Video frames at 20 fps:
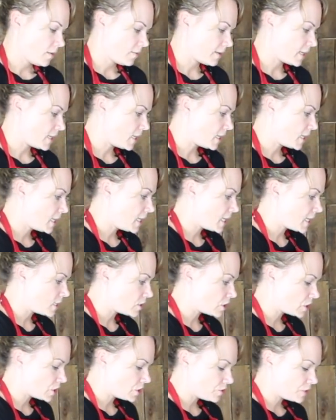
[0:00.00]
Okay, and
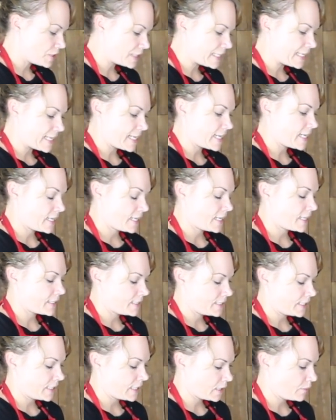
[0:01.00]
again, just using
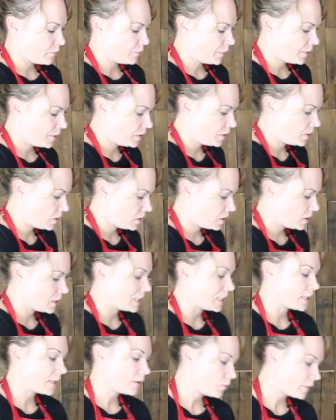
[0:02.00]
a damp,
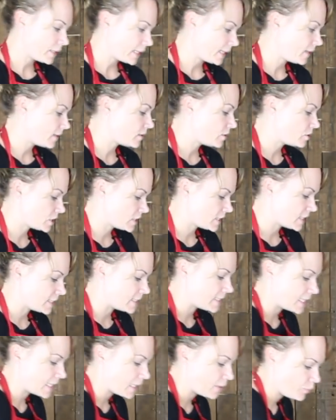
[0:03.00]
not wet, just
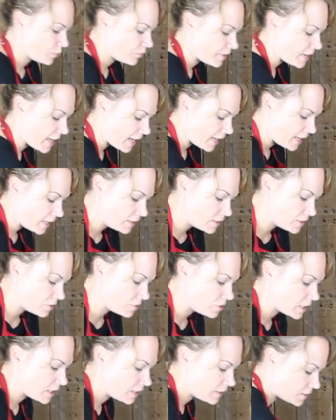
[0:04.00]
a damp rag
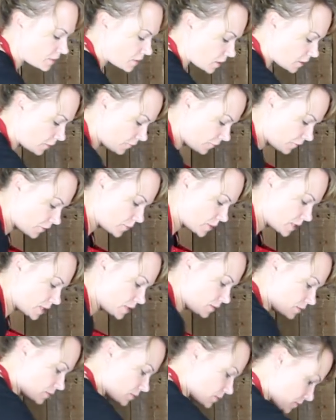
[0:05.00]
to dust off the
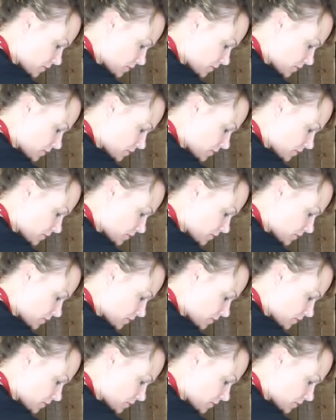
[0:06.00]
piece.